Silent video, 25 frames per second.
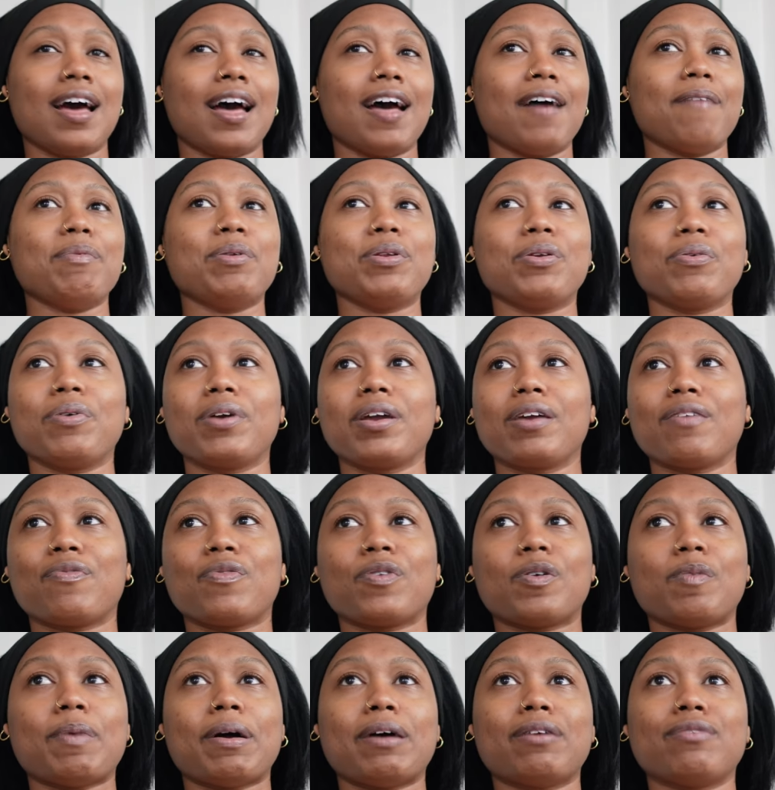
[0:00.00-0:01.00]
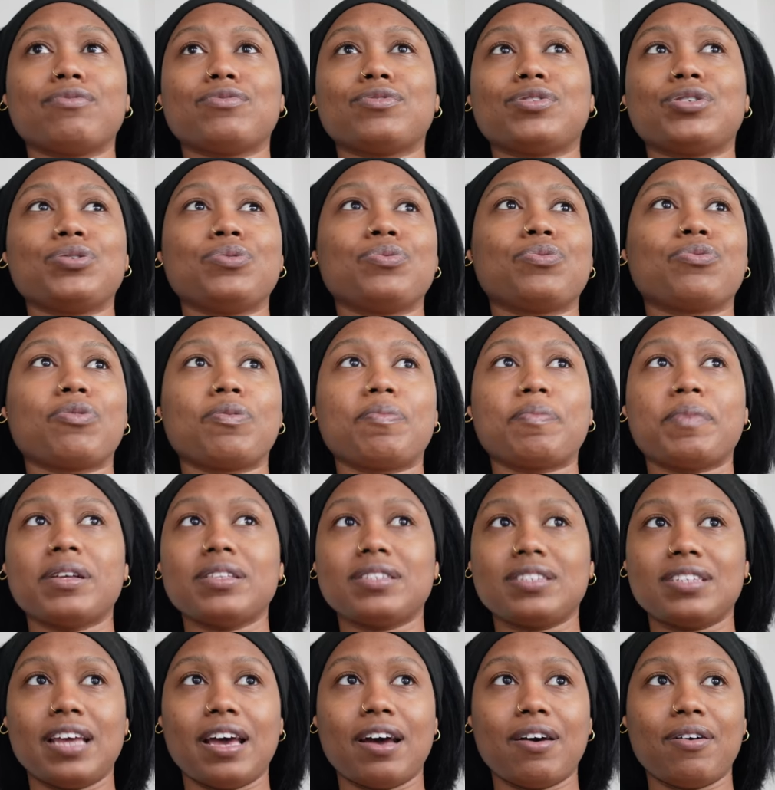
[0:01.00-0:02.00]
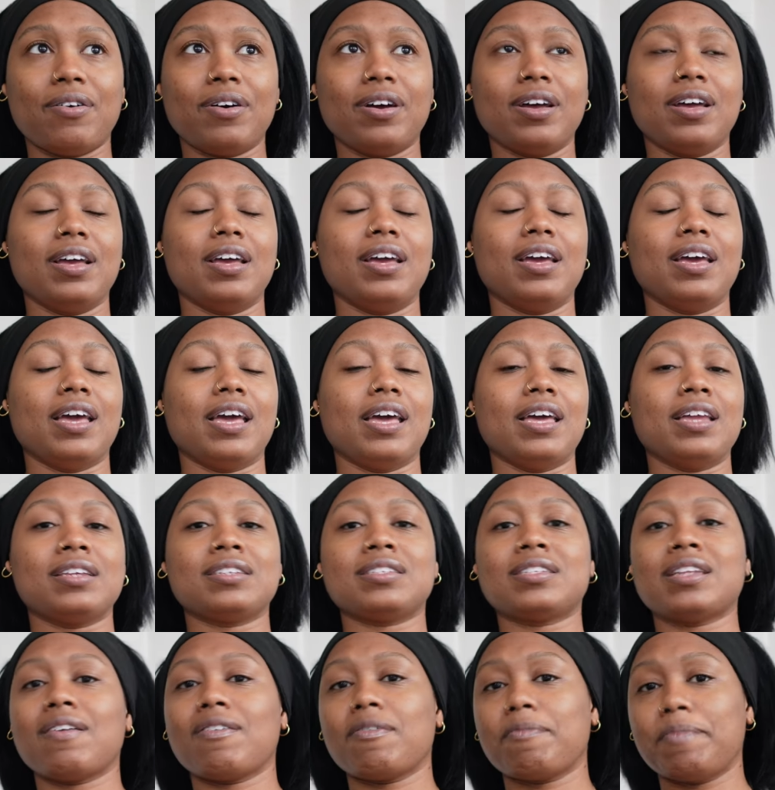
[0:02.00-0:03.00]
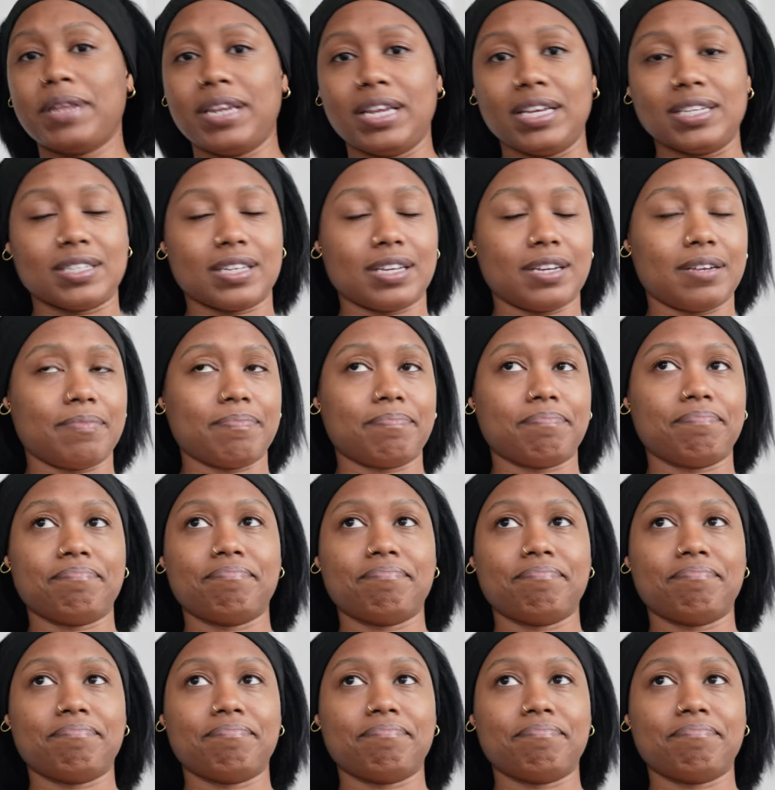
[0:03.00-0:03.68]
I've been doing it for about 2-3 months now. It has never been easy.